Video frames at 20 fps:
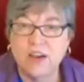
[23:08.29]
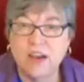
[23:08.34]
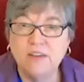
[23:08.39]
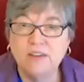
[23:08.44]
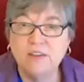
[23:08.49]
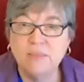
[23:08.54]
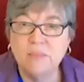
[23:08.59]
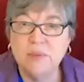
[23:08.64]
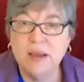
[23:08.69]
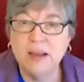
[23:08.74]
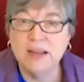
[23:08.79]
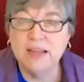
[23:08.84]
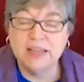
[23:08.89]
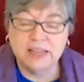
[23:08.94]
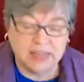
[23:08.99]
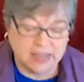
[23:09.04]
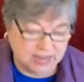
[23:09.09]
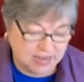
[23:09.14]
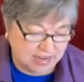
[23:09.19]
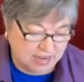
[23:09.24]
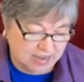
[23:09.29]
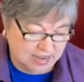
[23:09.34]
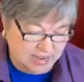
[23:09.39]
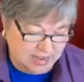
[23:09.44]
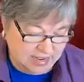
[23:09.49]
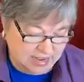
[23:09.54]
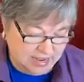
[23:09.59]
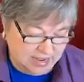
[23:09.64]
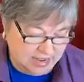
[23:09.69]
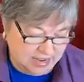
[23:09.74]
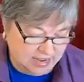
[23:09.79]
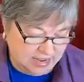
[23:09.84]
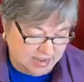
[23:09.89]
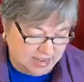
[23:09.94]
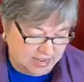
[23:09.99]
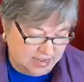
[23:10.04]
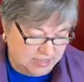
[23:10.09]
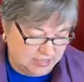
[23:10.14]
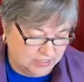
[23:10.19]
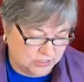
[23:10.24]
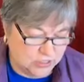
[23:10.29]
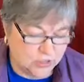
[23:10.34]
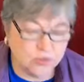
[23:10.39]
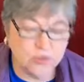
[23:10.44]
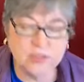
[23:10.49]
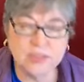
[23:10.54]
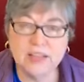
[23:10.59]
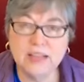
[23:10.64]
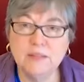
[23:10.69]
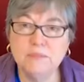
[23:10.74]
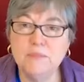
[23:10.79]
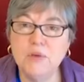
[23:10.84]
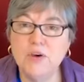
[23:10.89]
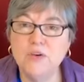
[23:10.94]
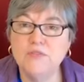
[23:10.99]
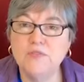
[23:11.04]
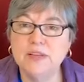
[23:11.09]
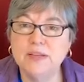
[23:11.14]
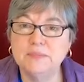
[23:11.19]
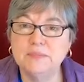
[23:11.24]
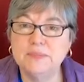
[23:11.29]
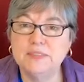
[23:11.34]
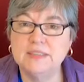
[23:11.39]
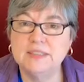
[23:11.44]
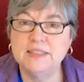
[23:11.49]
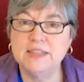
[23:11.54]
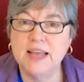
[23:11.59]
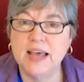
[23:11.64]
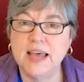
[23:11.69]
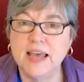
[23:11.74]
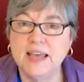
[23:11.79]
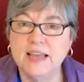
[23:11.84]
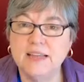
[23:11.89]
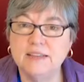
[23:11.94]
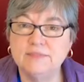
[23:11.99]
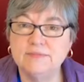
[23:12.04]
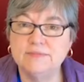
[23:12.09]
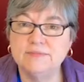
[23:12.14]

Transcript: everybody, do a little movement today